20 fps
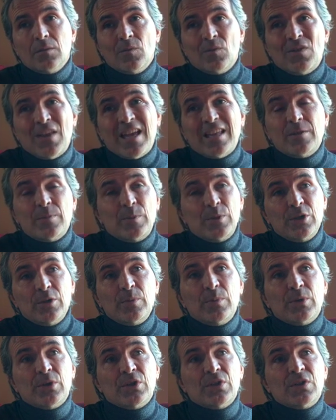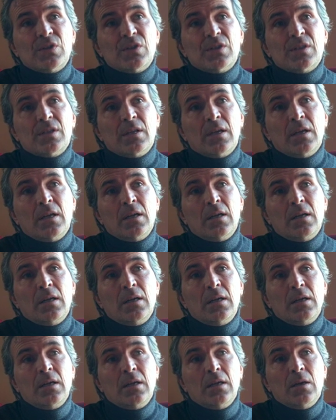That purpose
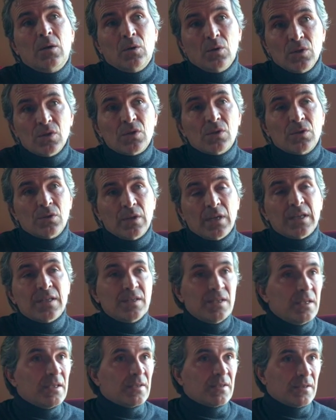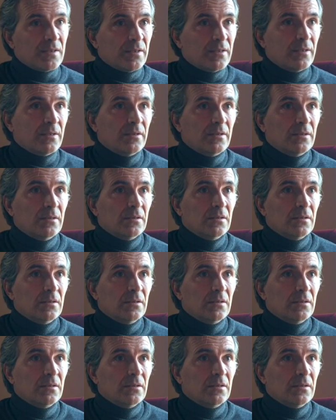also exists,